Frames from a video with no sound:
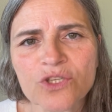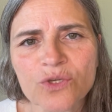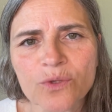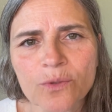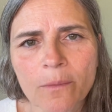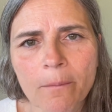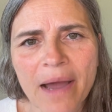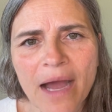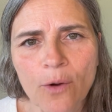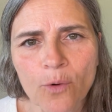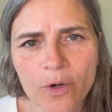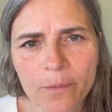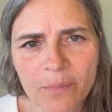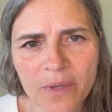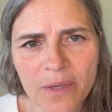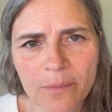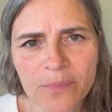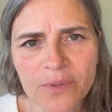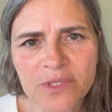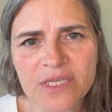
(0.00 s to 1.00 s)
to empower
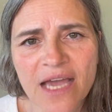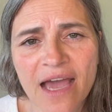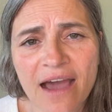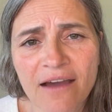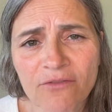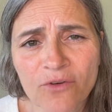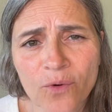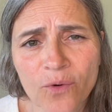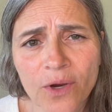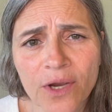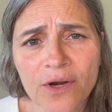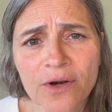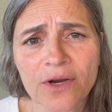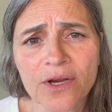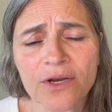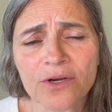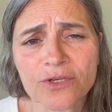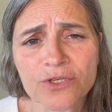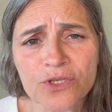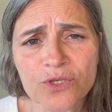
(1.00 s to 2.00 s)
people to have greater
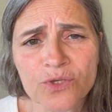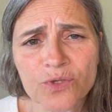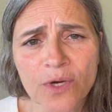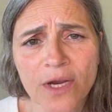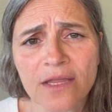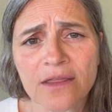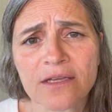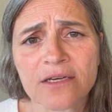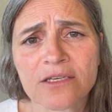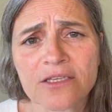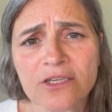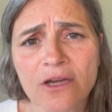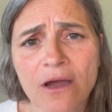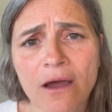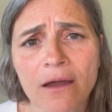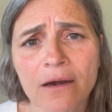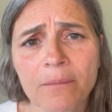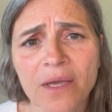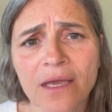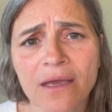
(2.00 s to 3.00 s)
inner strength and
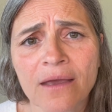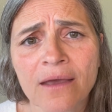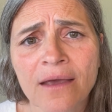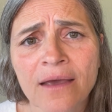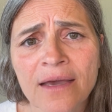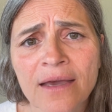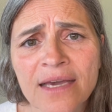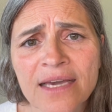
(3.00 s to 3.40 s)
autonomy.